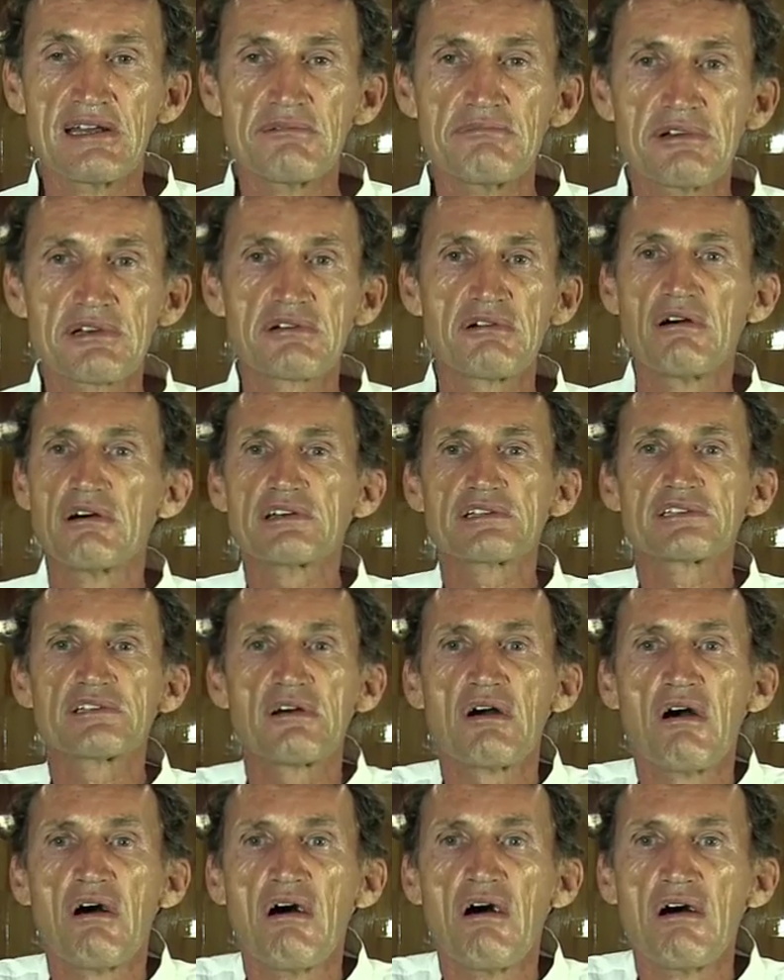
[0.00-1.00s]

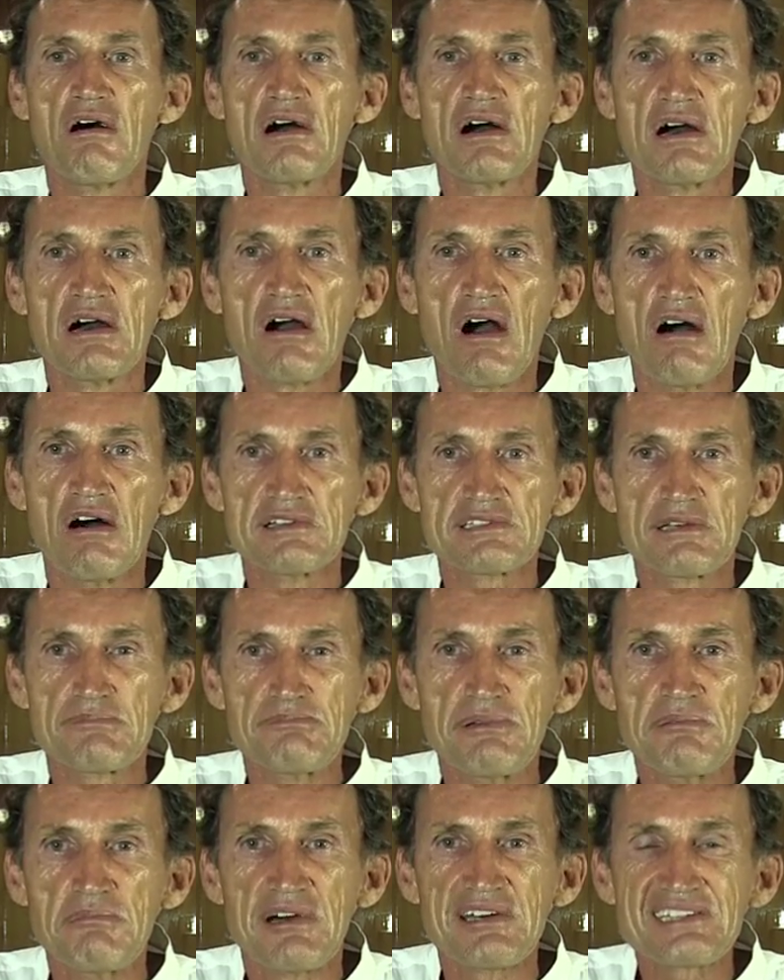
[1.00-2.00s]
because all the
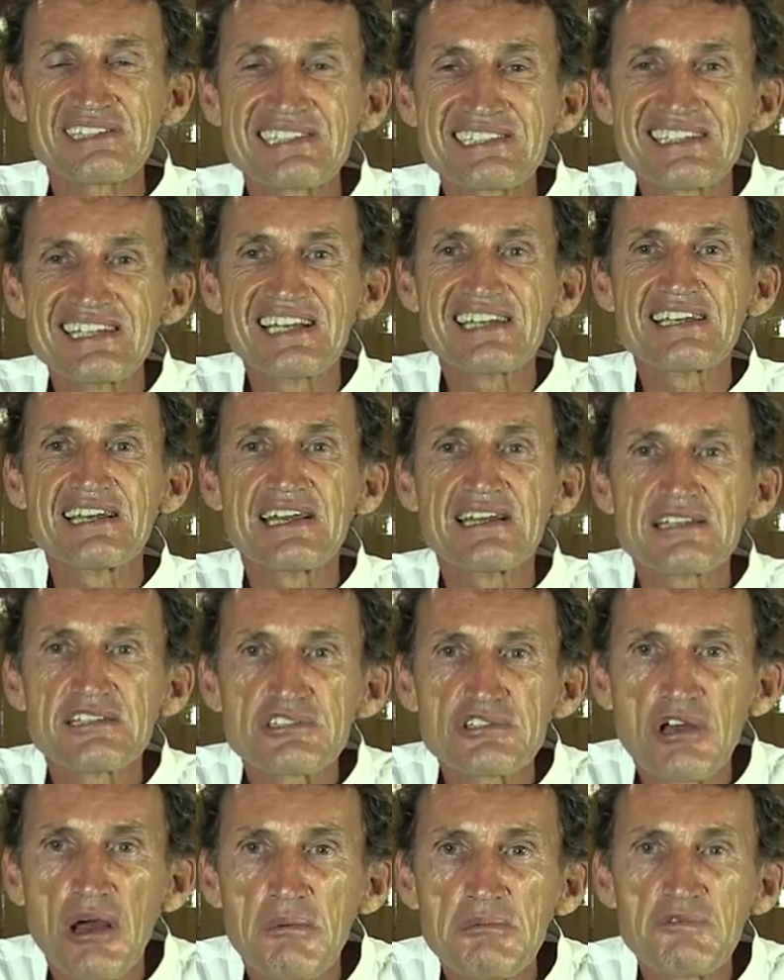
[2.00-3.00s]
people think in
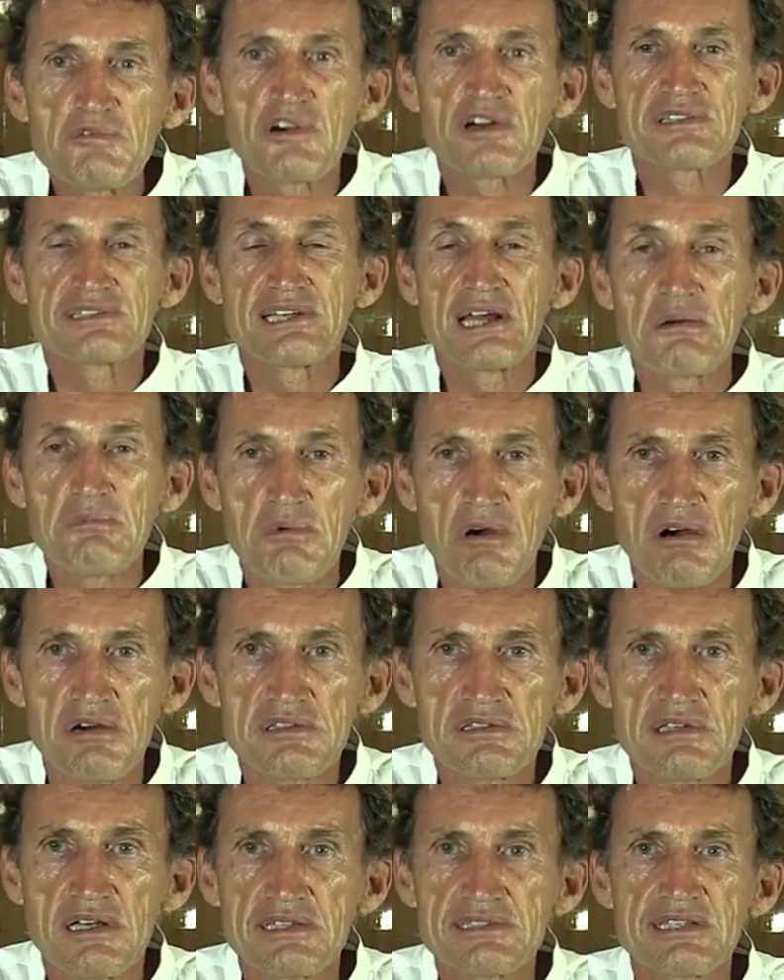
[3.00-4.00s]
terms of what they
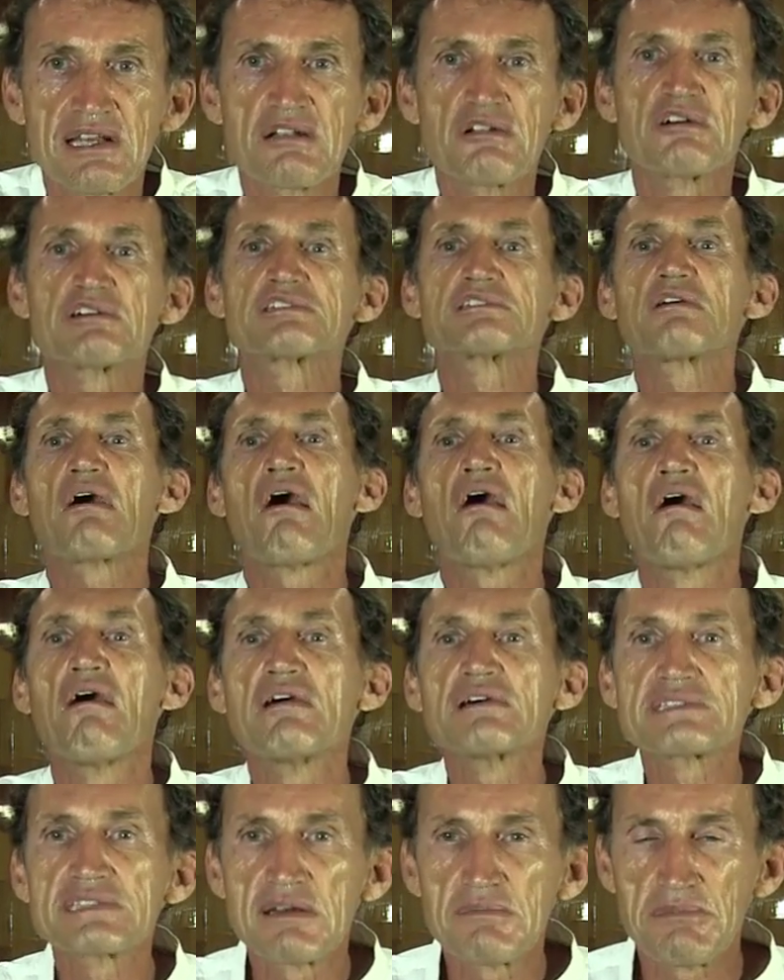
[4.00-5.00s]
want, and they lost
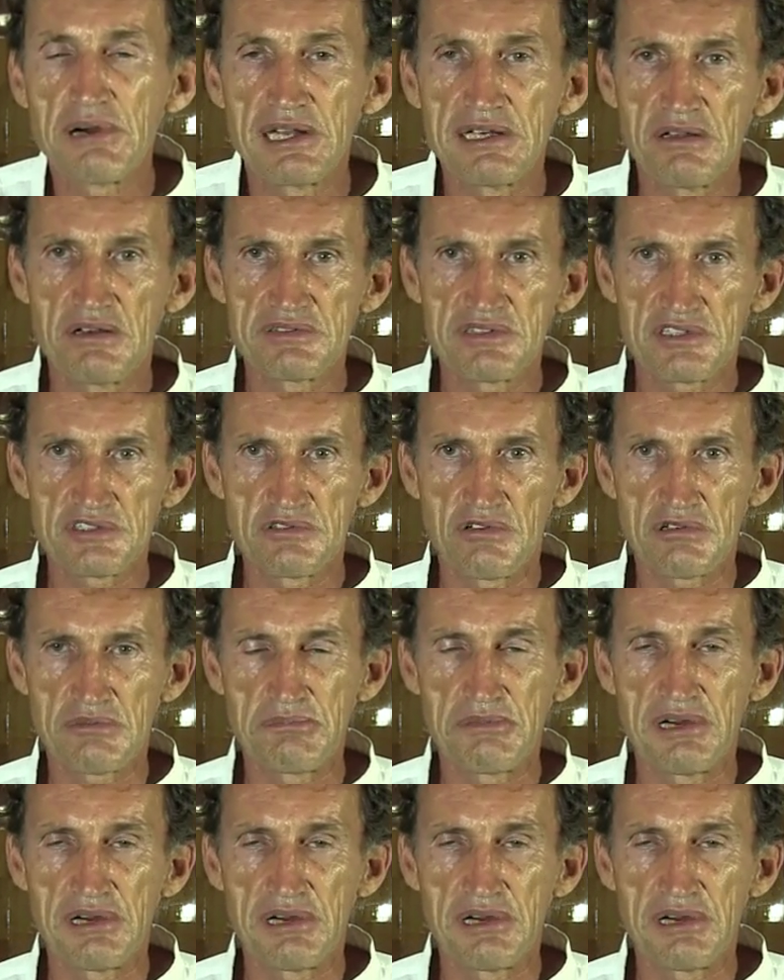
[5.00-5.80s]
all their money on the stock